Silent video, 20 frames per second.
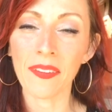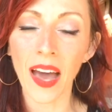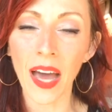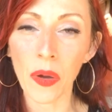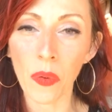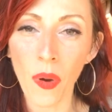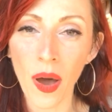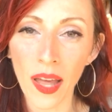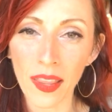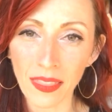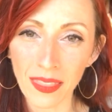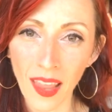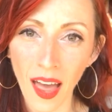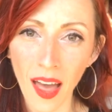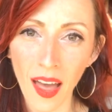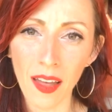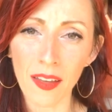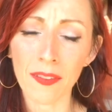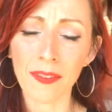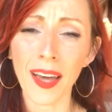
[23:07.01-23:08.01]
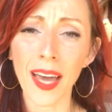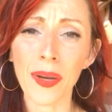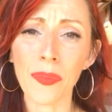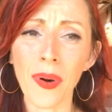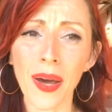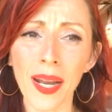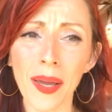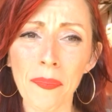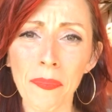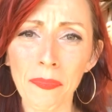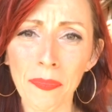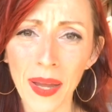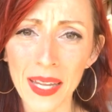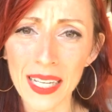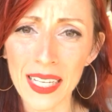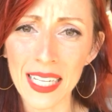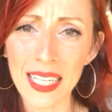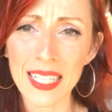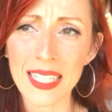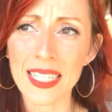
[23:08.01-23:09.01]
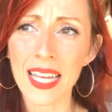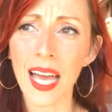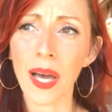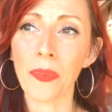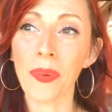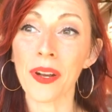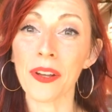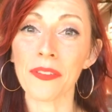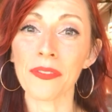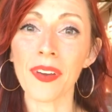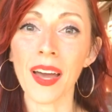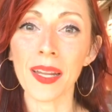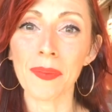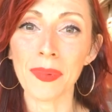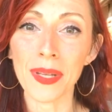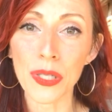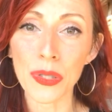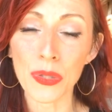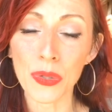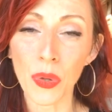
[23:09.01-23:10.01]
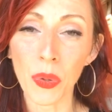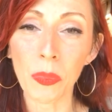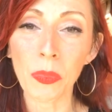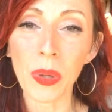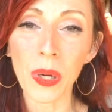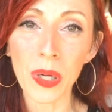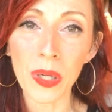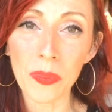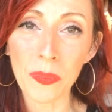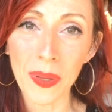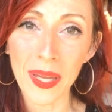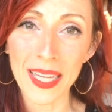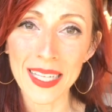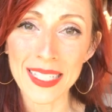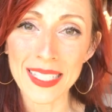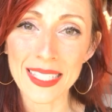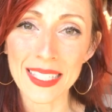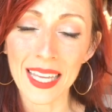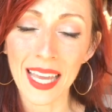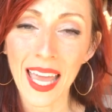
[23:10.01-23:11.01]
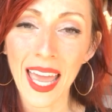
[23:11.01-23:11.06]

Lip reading: I want love. I want abundance. I want to find my soul purpose.